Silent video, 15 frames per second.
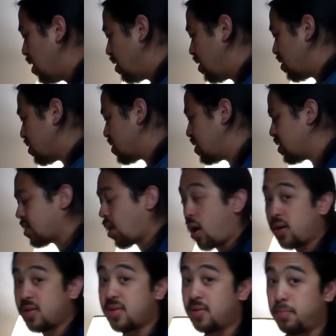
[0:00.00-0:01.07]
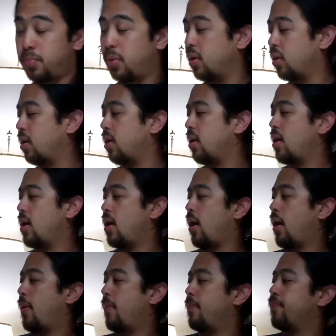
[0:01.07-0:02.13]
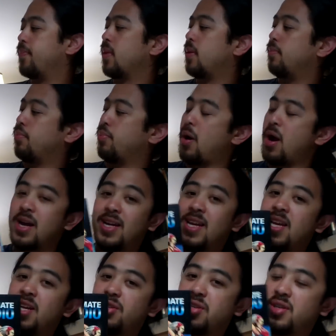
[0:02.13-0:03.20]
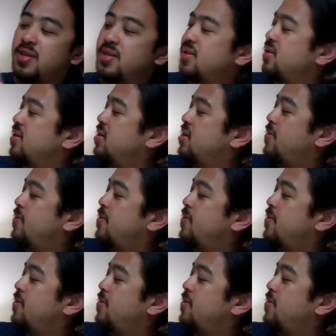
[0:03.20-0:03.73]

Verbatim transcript: There's this awesome book, um, Bryan Hitch's